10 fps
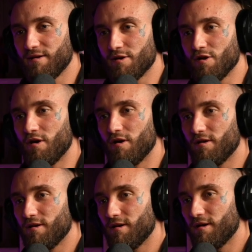
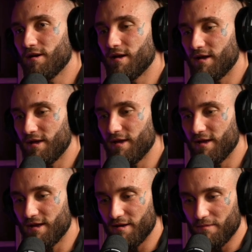
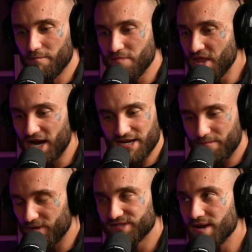
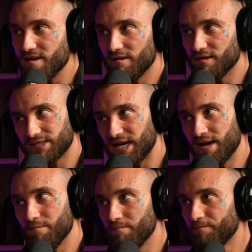90% at the
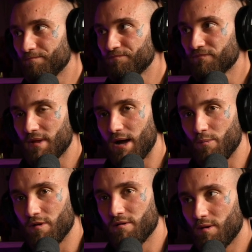time, I
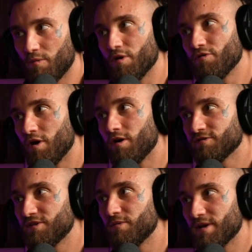were on
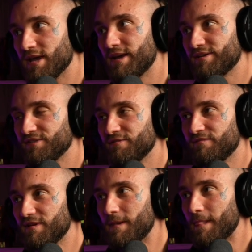doors. It were a case
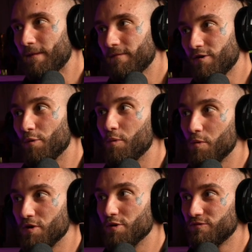of, we
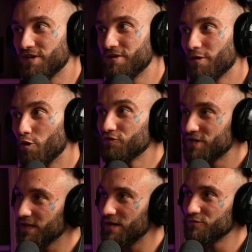were using
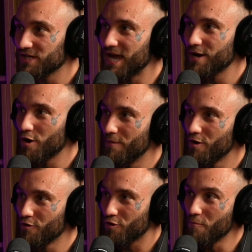until I got my
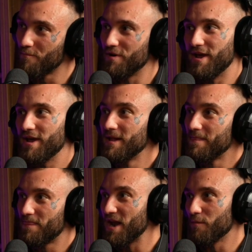own company.
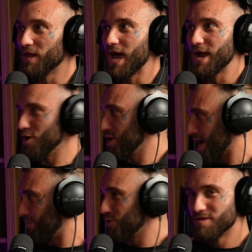Then it was like, no, you
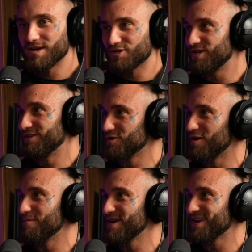can't do that shit. Do you
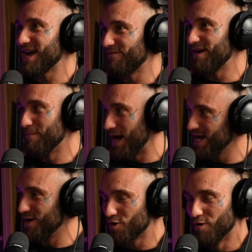know what I mean? You can't affect
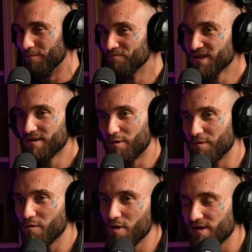my income. But
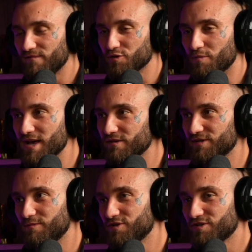when I was working for someone
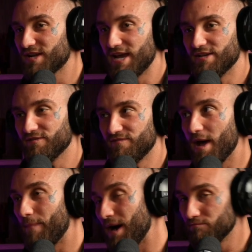else, it was just a case of
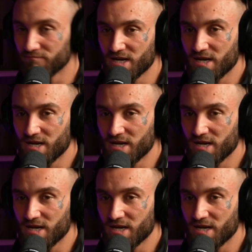bang.